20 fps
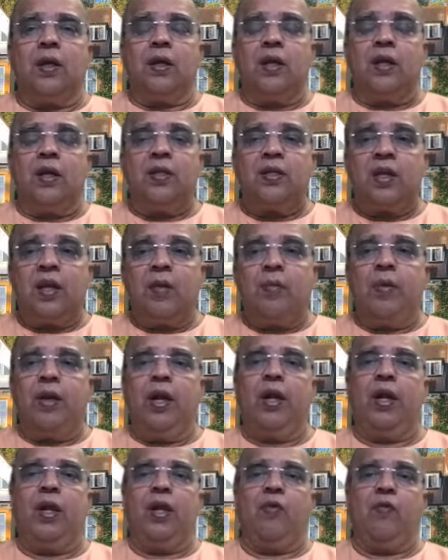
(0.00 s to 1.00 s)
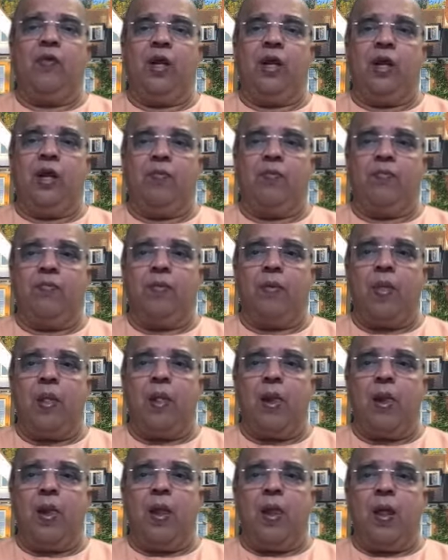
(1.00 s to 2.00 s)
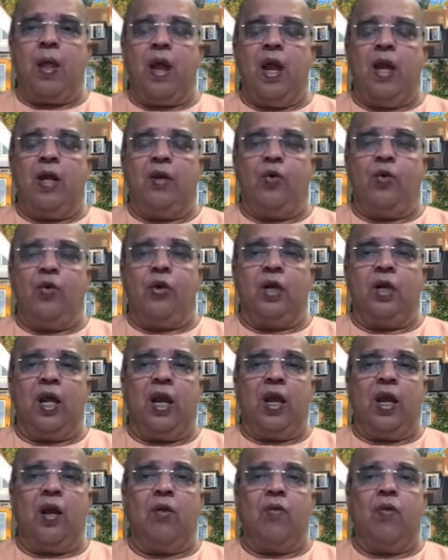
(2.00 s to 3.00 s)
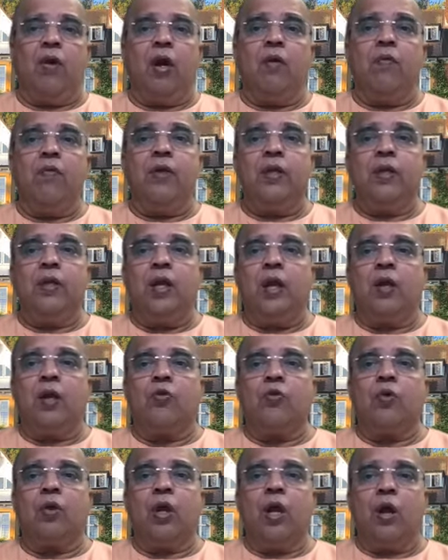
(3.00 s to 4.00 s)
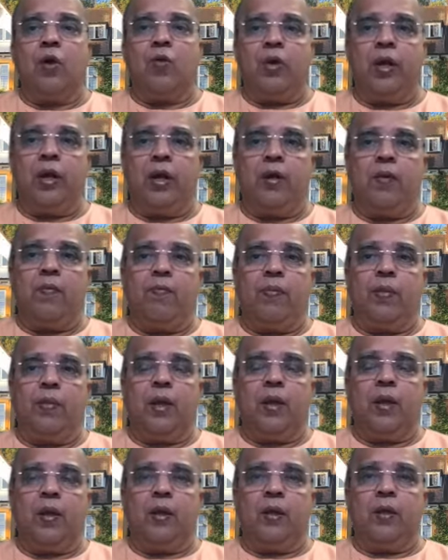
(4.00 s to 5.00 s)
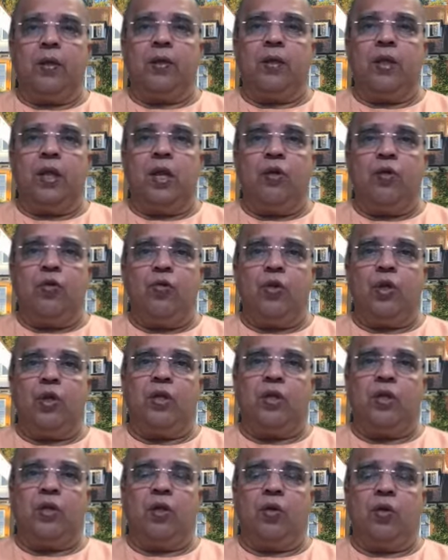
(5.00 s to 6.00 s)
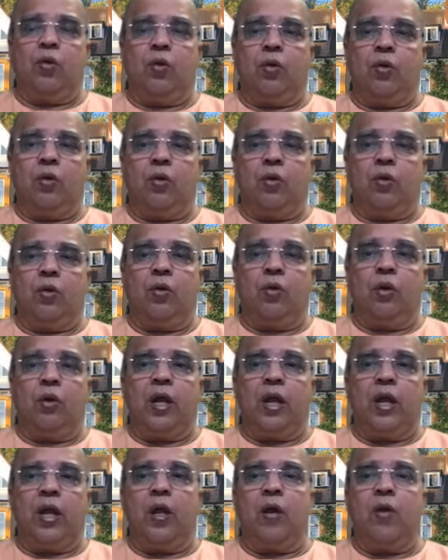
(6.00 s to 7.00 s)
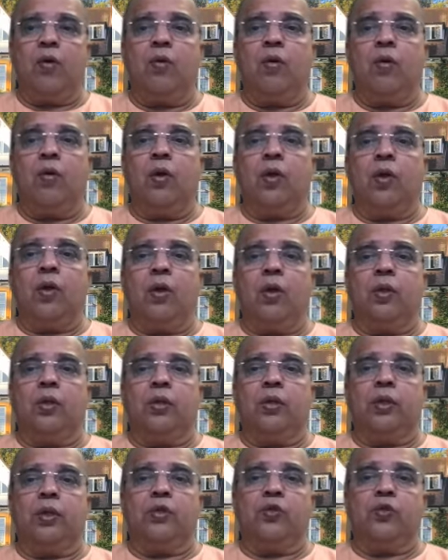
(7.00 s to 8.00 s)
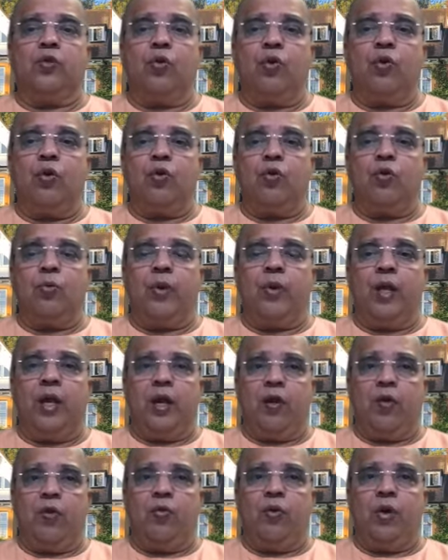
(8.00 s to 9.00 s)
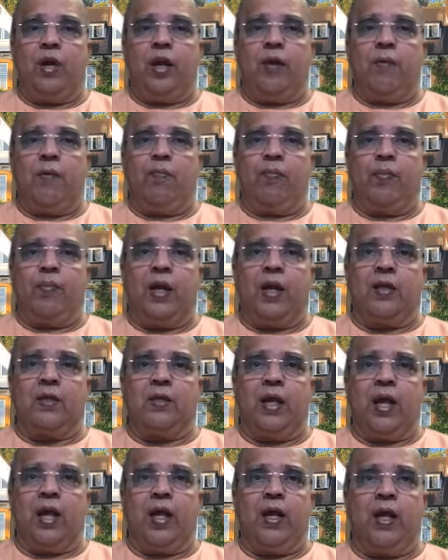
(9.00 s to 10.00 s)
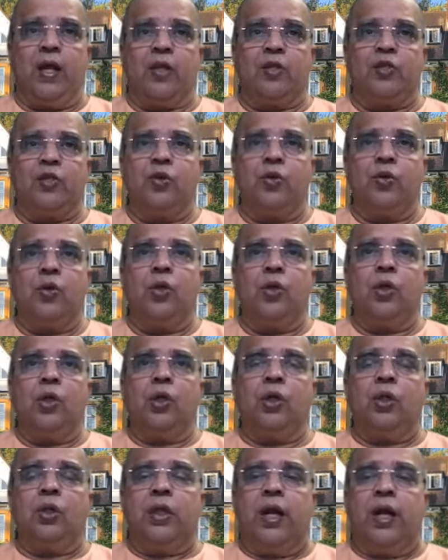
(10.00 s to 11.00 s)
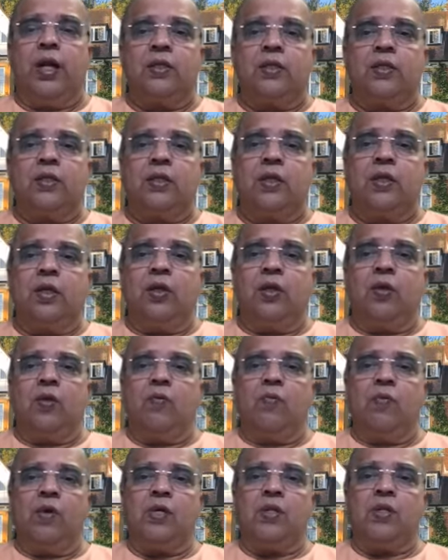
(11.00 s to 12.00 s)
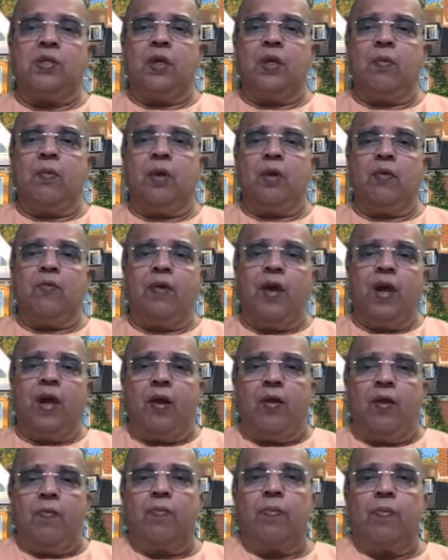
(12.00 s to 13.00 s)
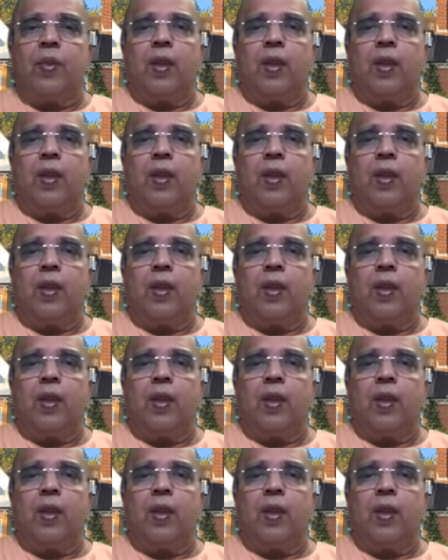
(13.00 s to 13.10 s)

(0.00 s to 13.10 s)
discriminative enough and don't allow avidya to cloud it, then you reach the goal. Don't allow the soul to be deluded. That is the idea. So that is verse number 5.